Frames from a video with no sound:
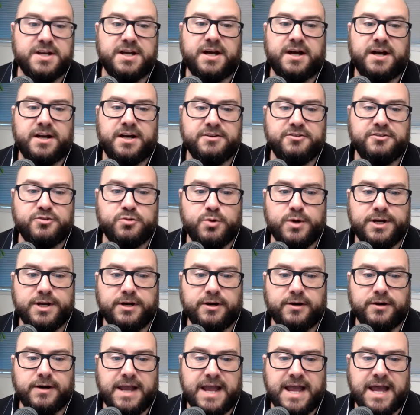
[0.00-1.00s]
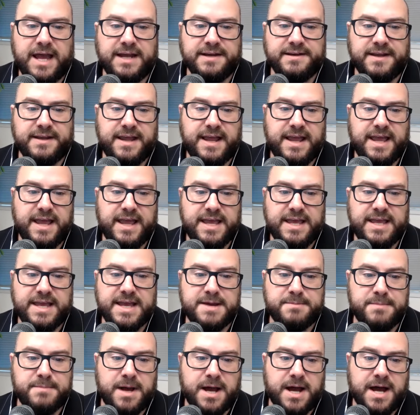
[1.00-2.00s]
on Twitter at
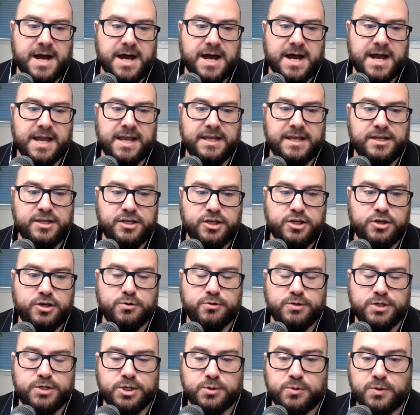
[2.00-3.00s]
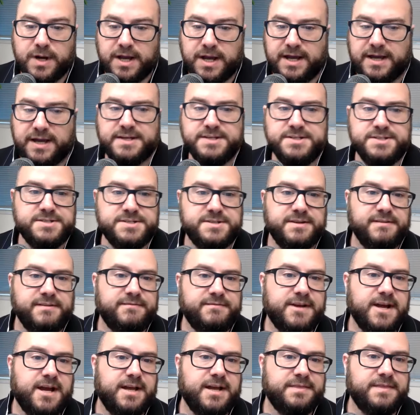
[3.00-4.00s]
AMIQUS.
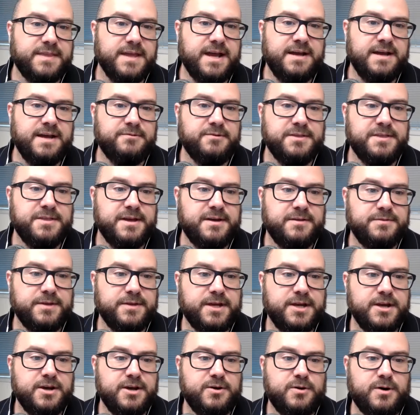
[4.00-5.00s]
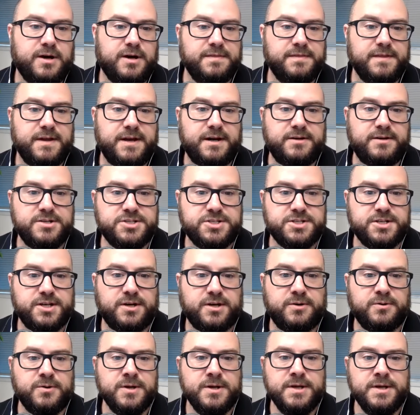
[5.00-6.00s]
They've got that without the co on there.
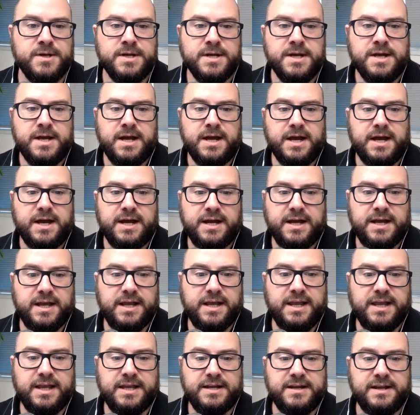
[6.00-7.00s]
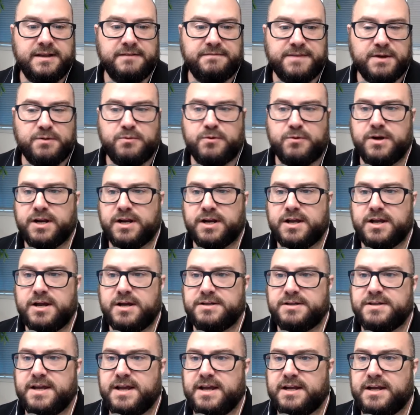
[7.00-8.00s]
So, and if they want to
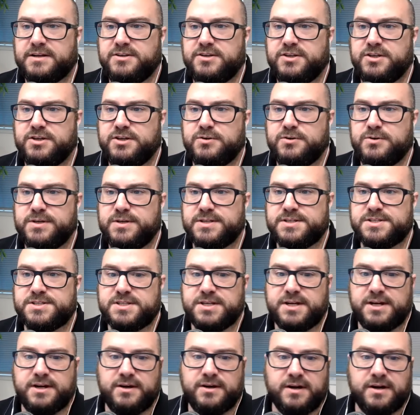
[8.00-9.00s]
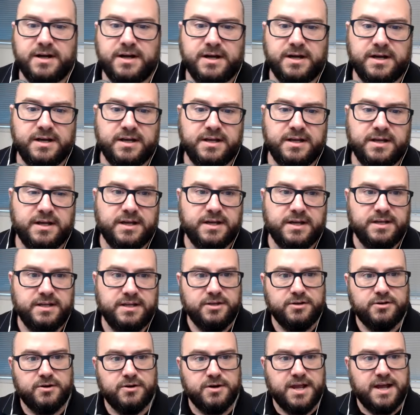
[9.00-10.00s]
contact you, is there
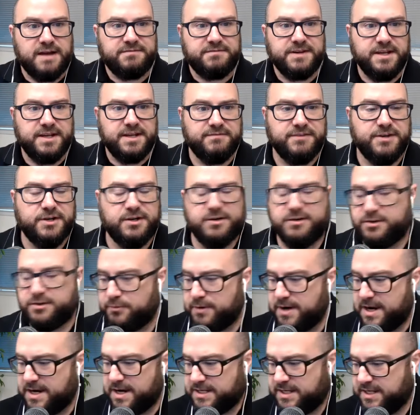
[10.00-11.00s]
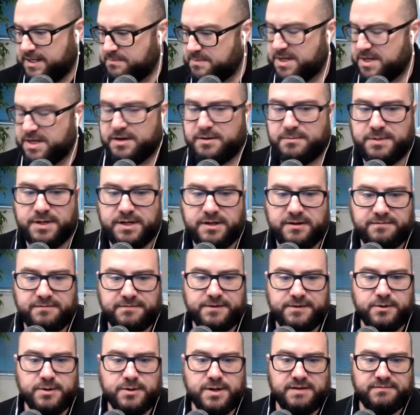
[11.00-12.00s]
you don't have to give your direct email, but
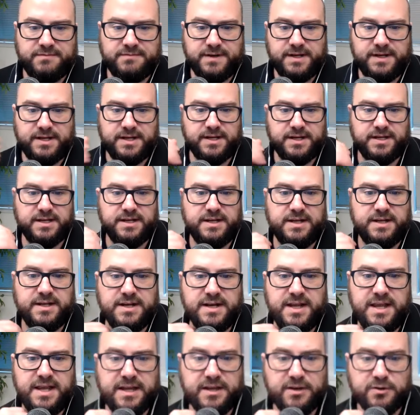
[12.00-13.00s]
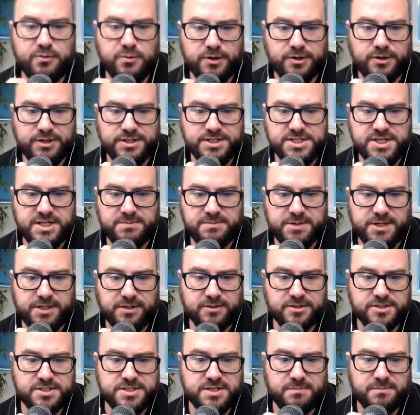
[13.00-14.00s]
if you have an inquiries
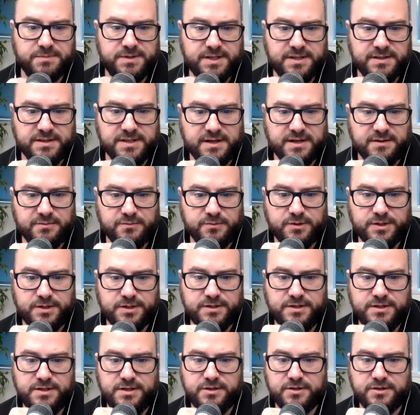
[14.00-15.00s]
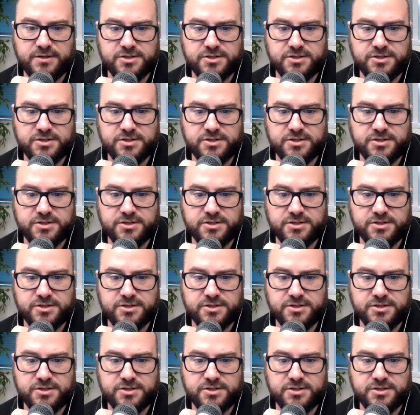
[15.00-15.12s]
email or something, that would you